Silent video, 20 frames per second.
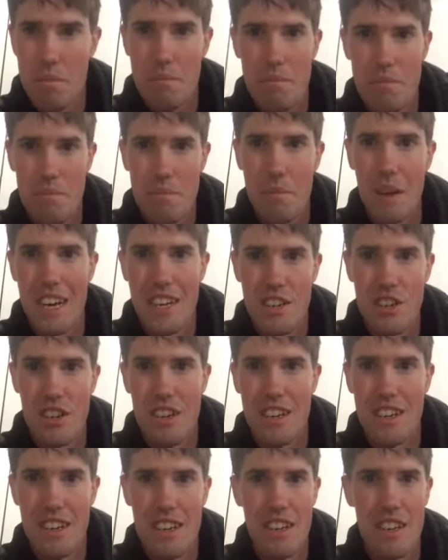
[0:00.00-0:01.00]

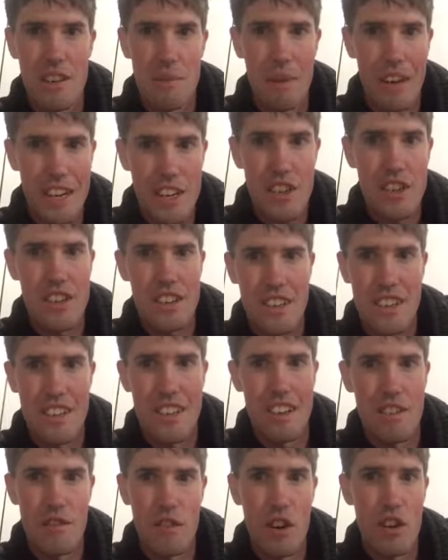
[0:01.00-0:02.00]
baked chicken
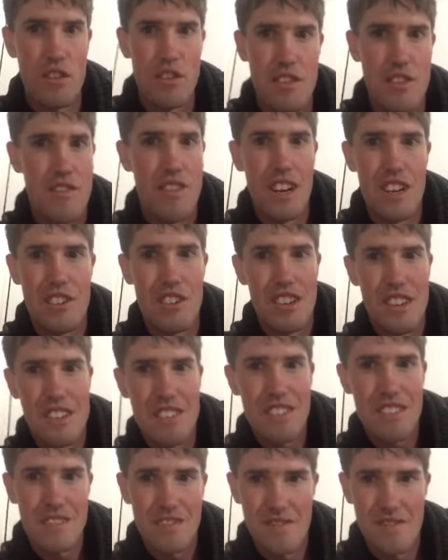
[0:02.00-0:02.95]
and roast veggies.